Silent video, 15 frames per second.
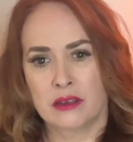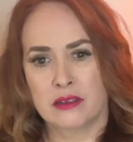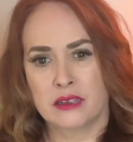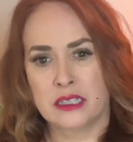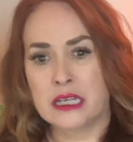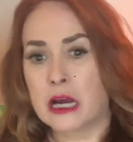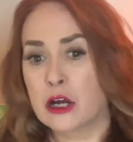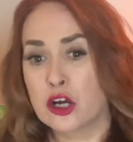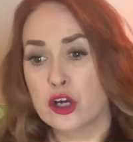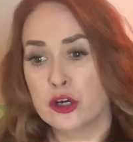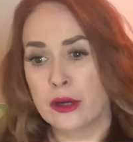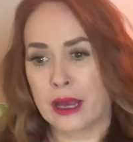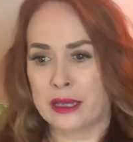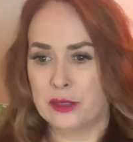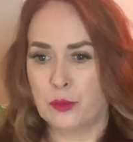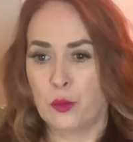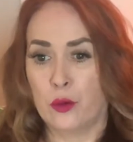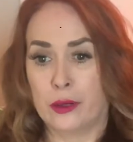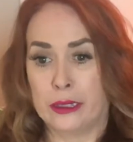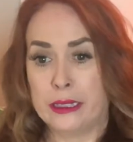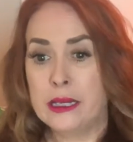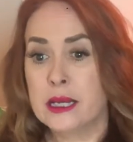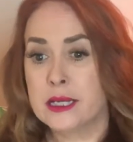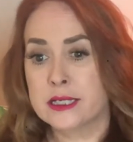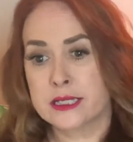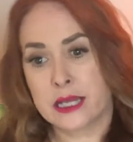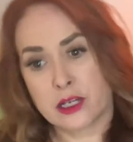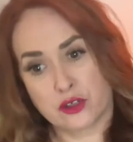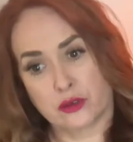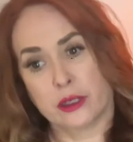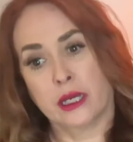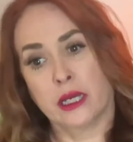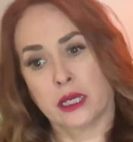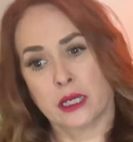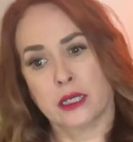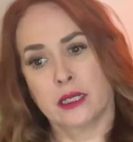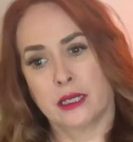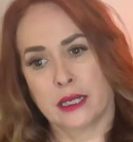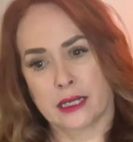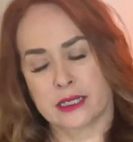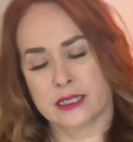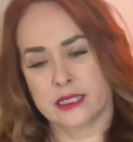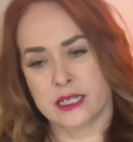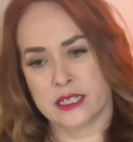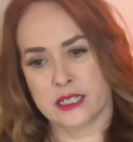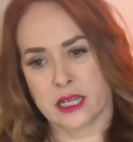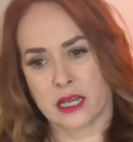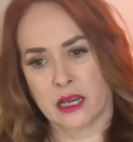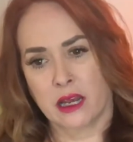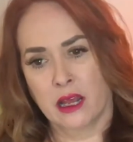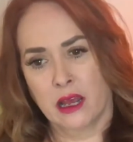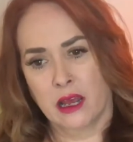younger and more Leah-centric next season,